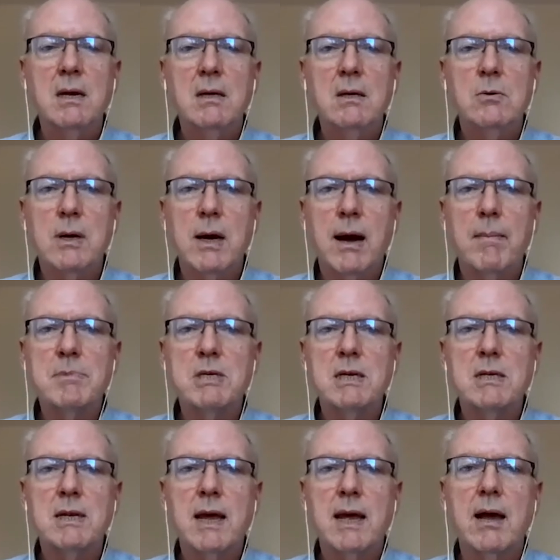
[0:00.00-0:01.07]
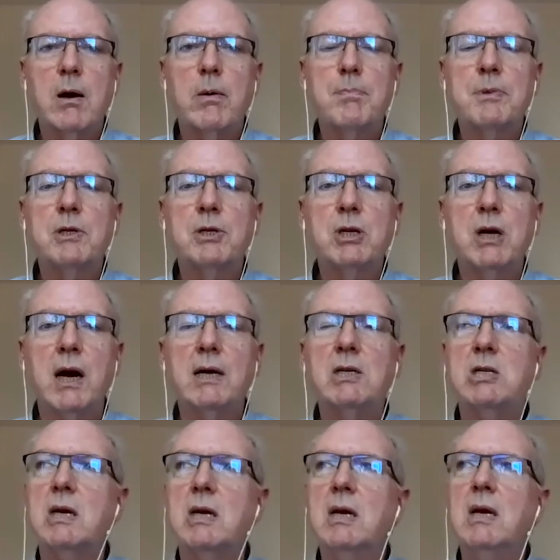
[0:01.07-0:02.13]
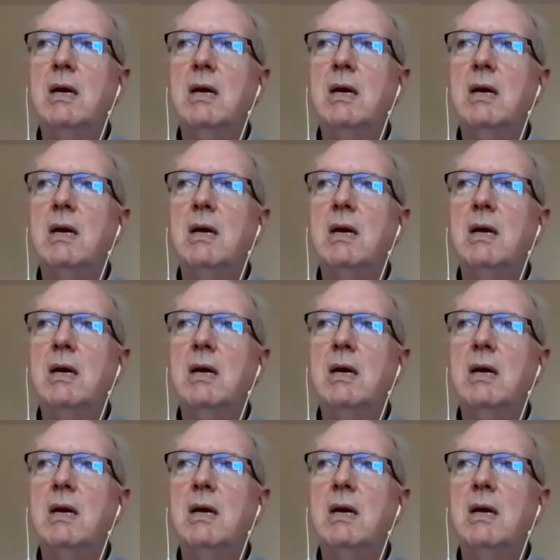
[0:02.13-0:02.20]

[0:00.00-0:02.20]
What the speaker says: who comes in to help the judge